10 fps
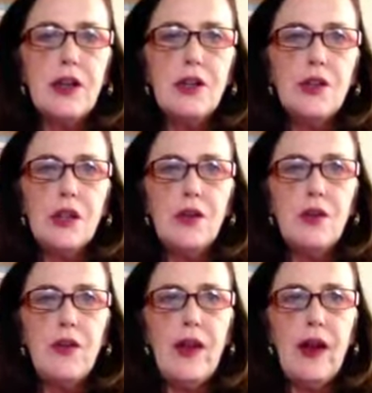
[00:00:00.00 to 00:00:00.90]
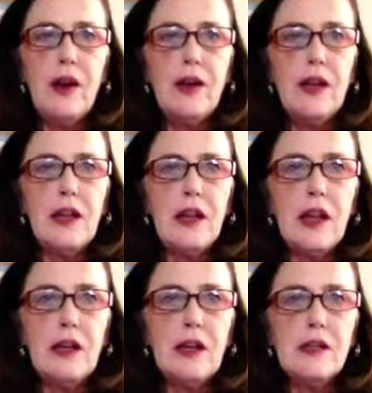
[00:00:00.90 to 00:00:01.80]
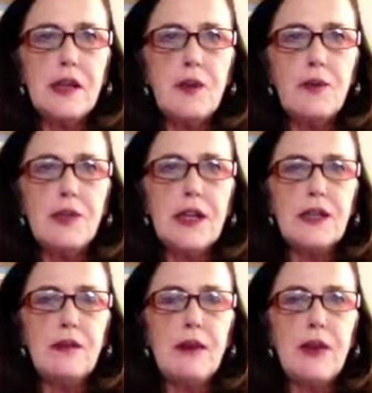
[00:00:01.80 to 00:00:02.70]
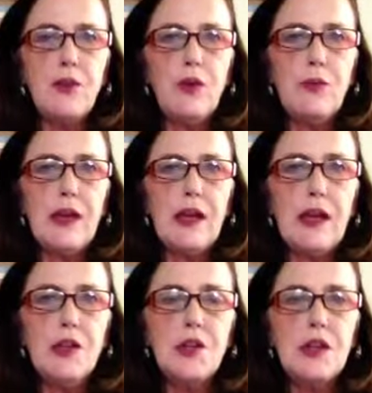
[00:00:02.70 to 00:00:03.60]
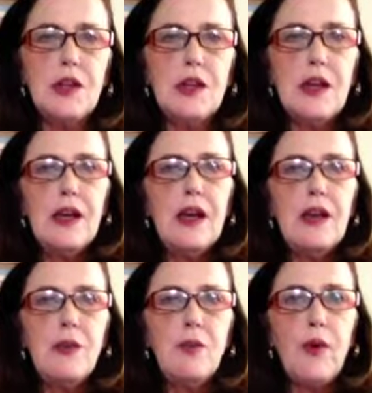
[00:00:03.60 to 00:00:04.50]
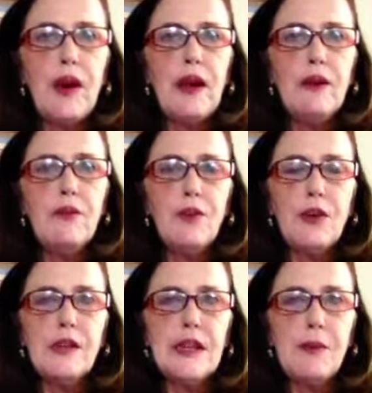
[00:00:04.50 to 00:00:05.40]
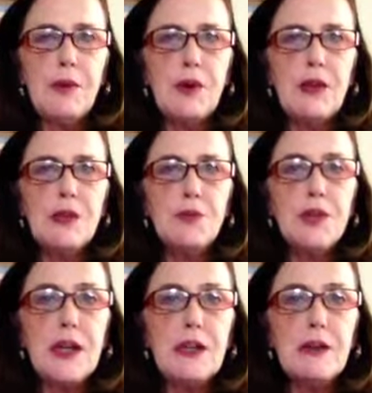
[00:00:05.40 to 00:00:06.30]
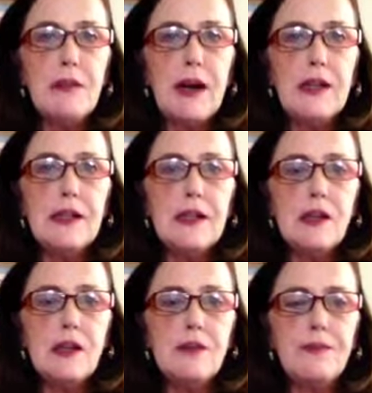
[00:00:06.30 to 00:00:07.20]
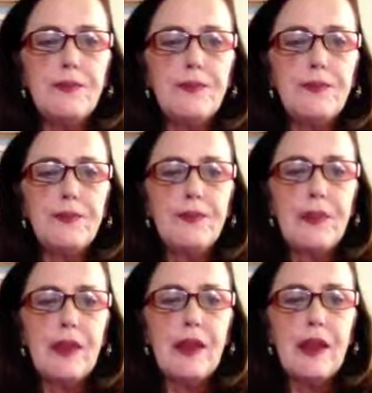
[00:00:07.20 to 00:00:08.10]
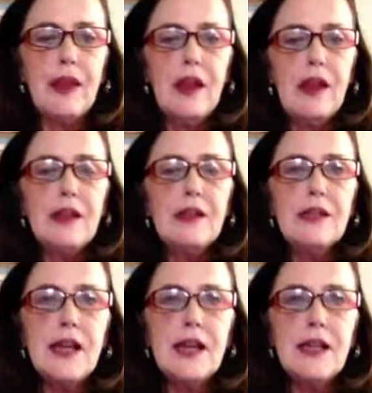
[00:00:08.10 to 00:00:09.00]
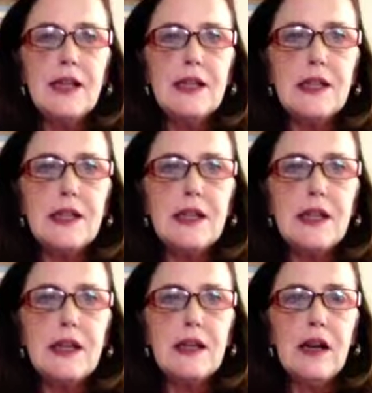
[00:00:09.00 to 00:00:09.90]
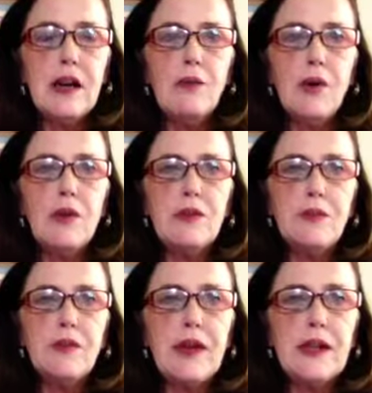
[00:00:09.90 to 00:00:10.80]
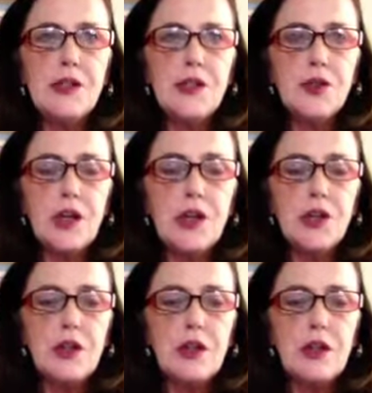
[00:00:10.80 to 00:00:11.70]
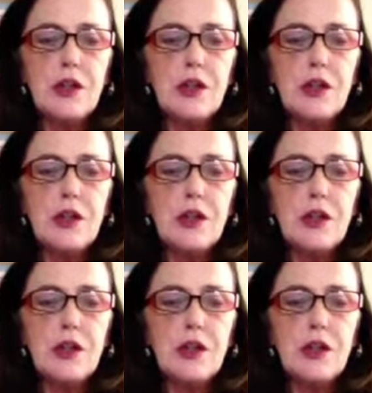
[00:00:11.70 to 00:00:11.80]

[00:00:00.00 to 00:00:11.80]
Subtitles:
So the heart and lungs are protected by the rib cage, and the brain, for example, is protected by the skull. Second, our bones provide structure.